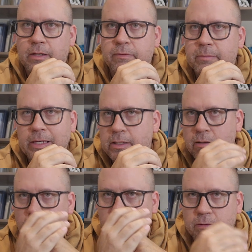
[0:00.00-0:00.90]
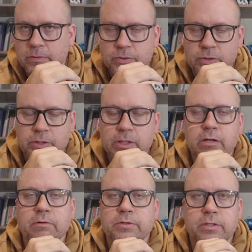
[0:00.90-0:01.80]
even by year. There's just
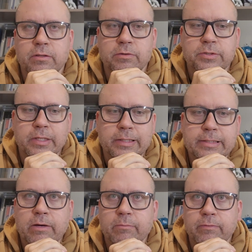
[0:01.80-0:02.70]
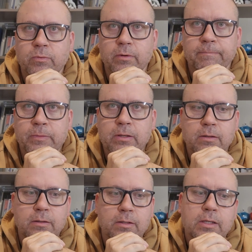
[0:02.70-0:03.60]
years that there's things out before them.
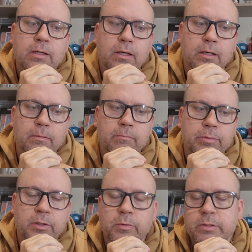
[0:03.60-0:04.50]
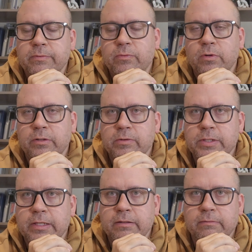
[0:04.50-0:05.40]
But the ones before it, there's
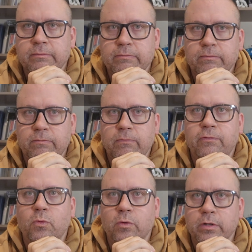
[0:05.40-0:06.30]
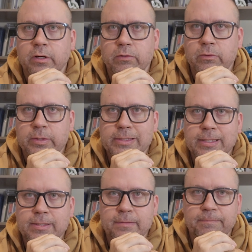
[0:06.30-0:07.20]
like 4 known to
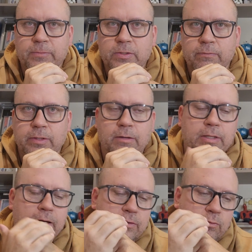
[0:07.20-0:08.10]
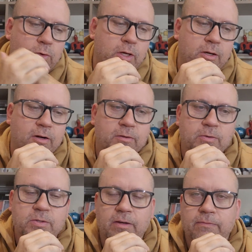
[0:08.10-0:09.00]
exist. So if you count that as a rookie card,
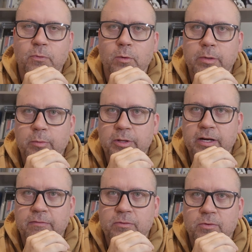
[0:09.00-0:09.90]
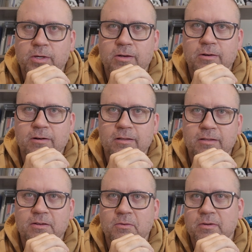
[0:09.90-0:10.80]
there's like 4 people that have the rookie card, and
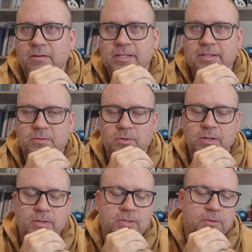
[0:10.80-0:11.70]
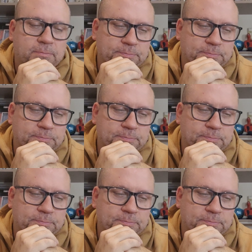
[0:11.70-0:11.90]
then no one else has a rookie. So